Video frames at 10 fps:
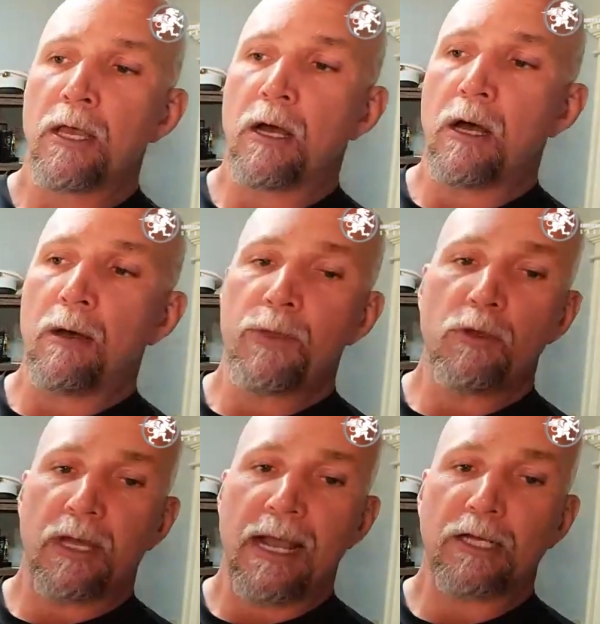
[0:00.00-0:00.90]

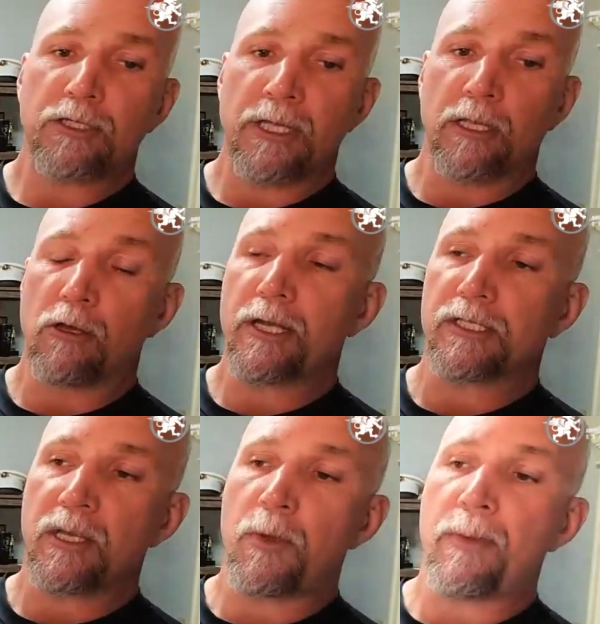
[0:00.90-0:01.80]
You could actually look at
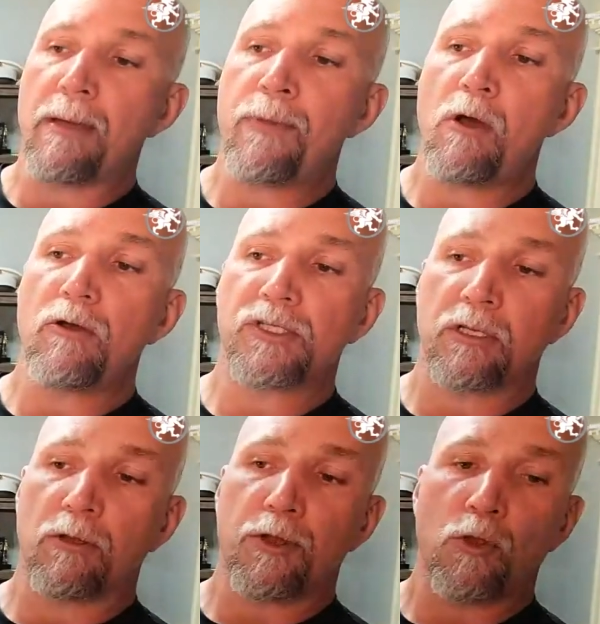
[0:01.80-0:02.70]
some of my posts
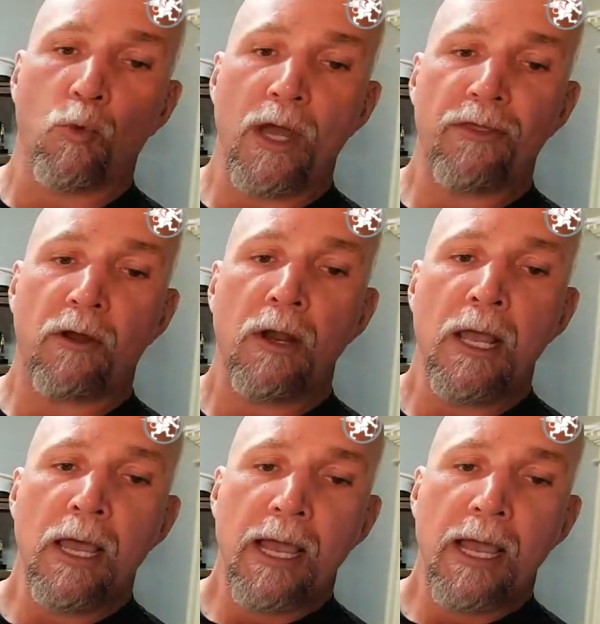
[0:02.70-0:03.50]
and look at the weather,